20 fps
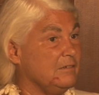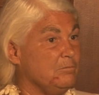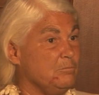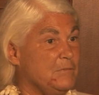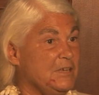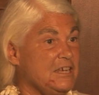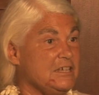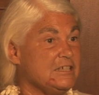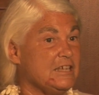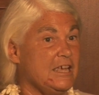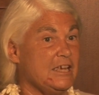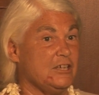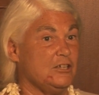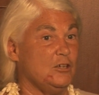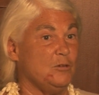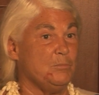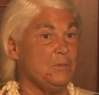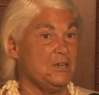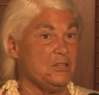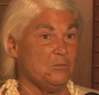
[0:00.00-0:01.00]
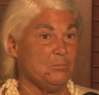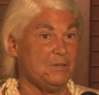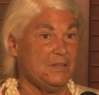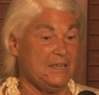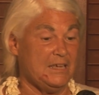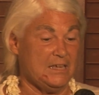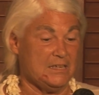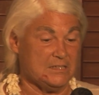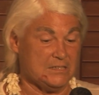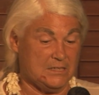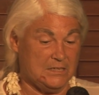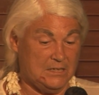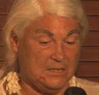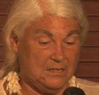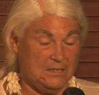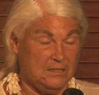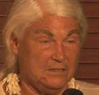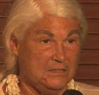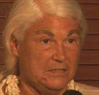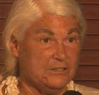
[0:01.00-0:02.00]
being taken up by the plant.
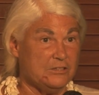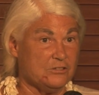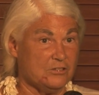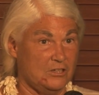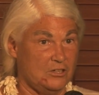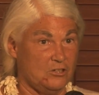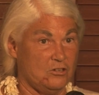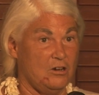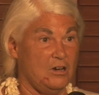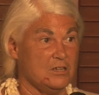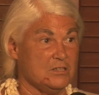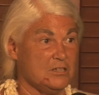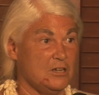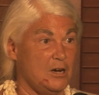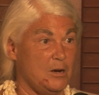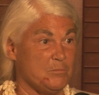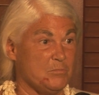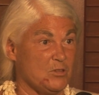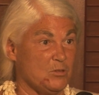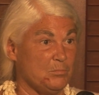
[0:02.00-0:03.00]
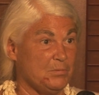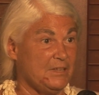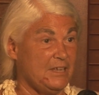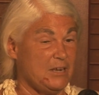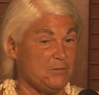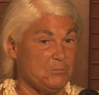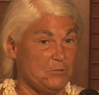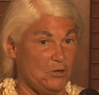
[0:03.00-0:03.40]
This is going to cause harm to the plant,